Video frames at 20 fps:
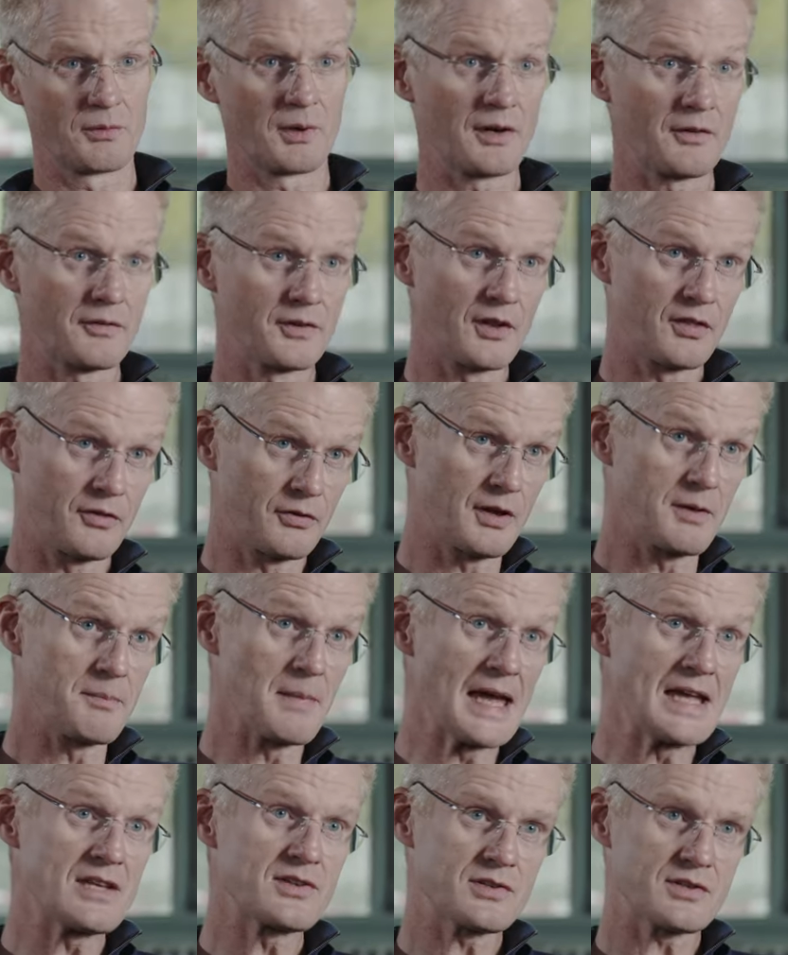one of the three
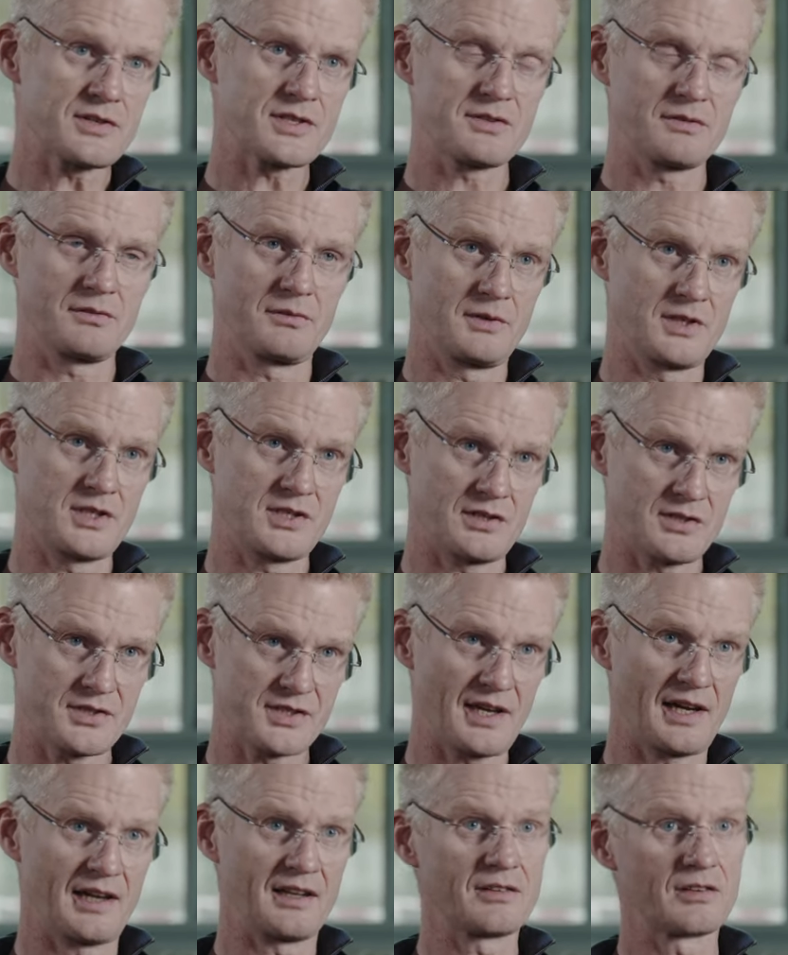majors, which are
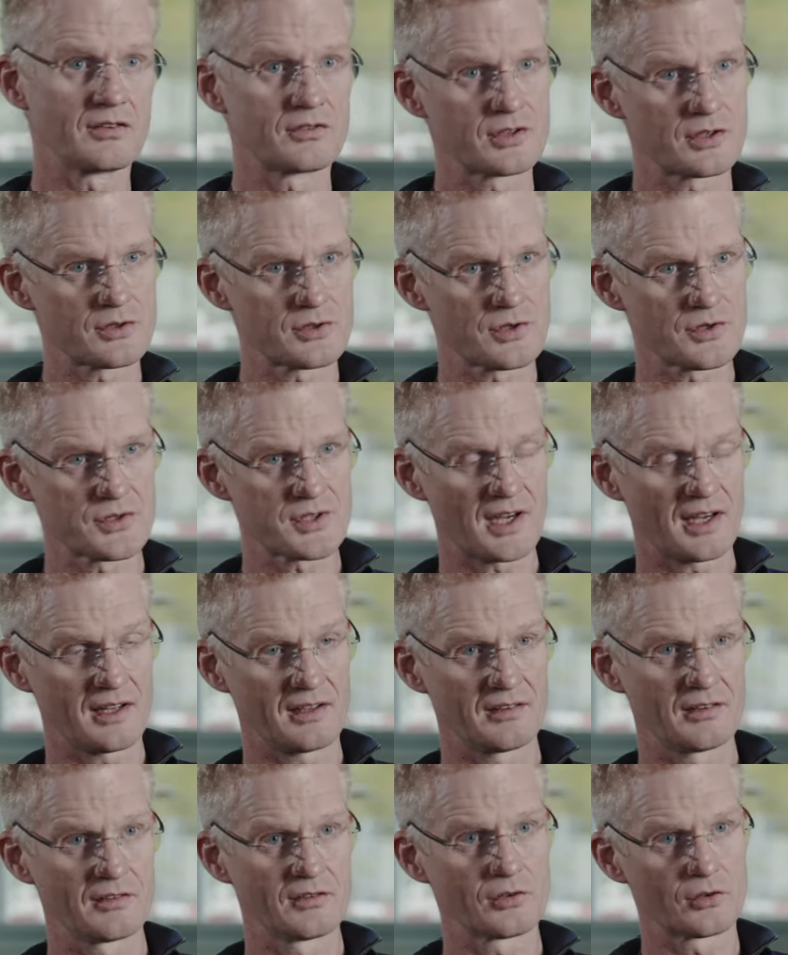sciences, social
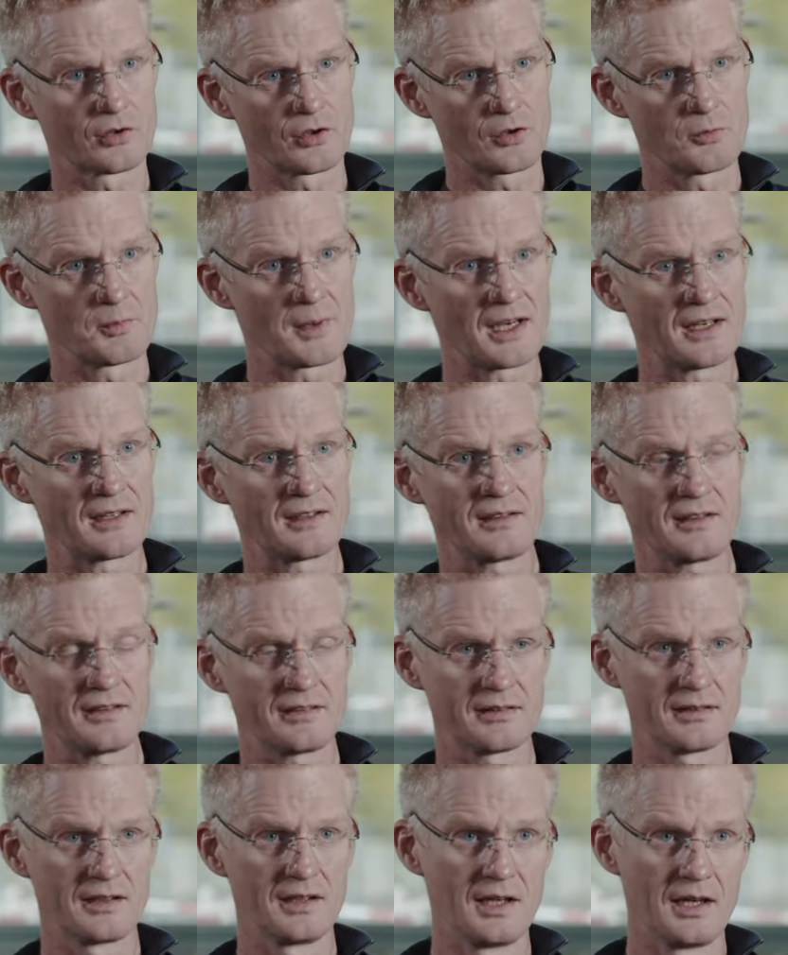sciences or
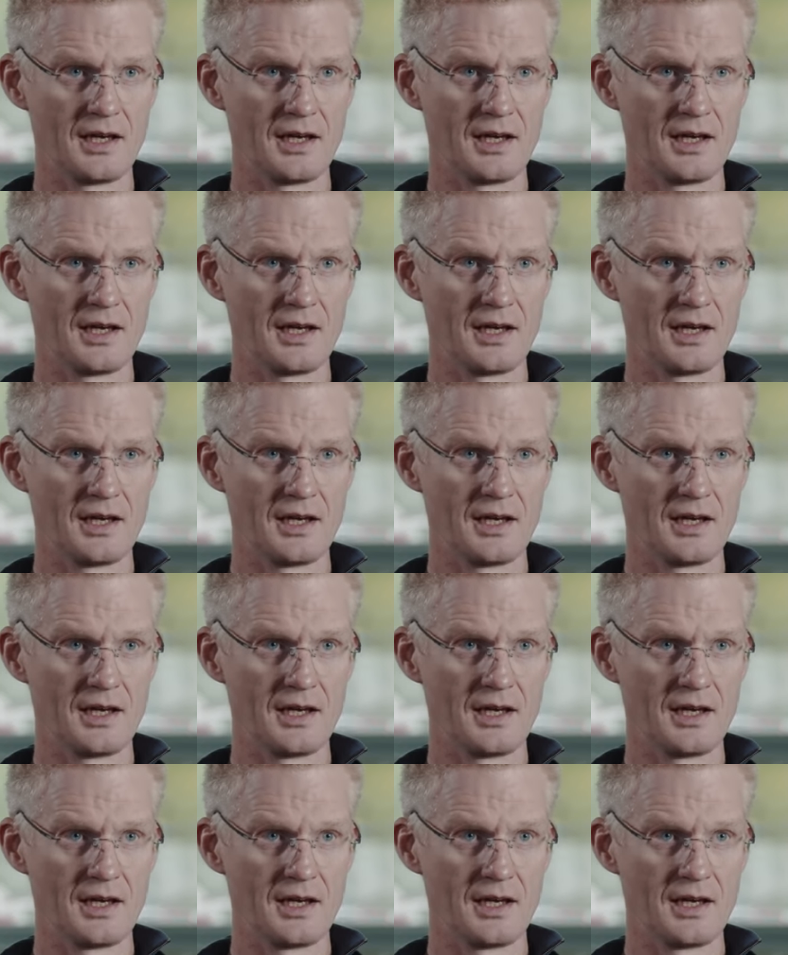humanities,